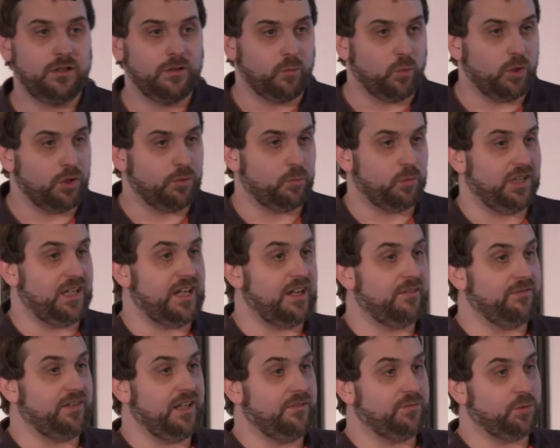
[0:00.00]
what do we
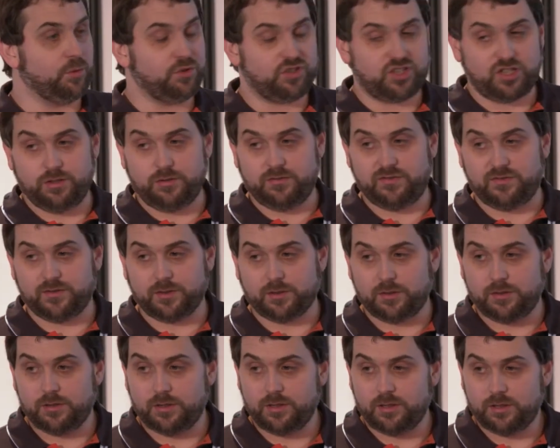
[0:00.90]
have level 2
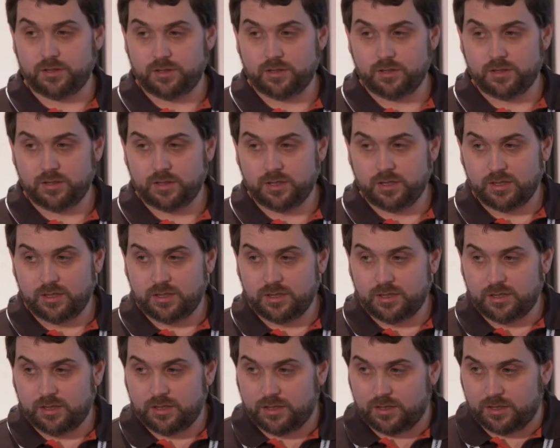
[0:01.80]
for?
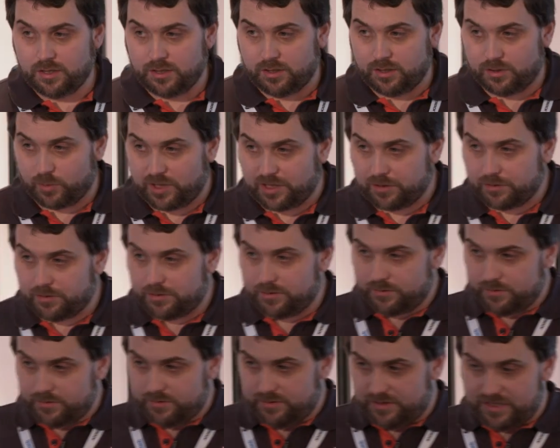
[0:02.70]

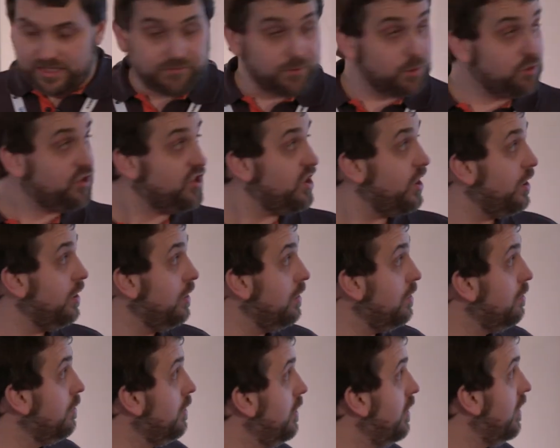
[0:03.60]
Well, level
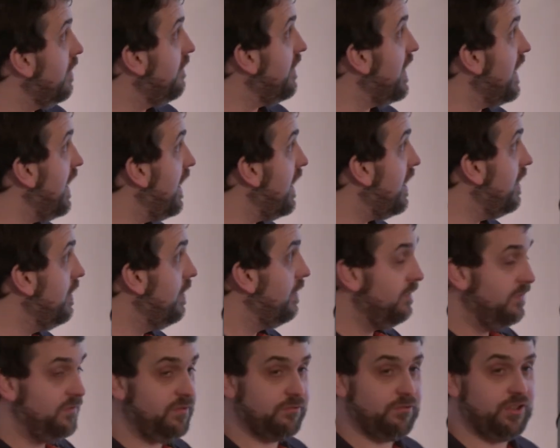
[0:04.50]
2 are there
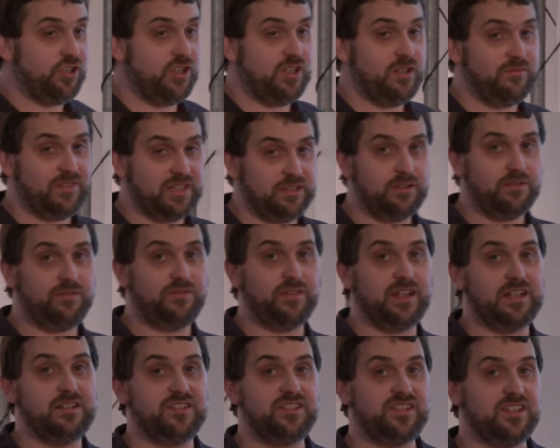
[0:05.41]
for achieving
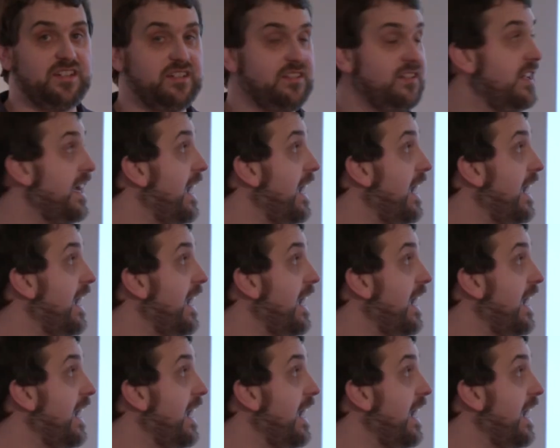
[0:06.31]
defense in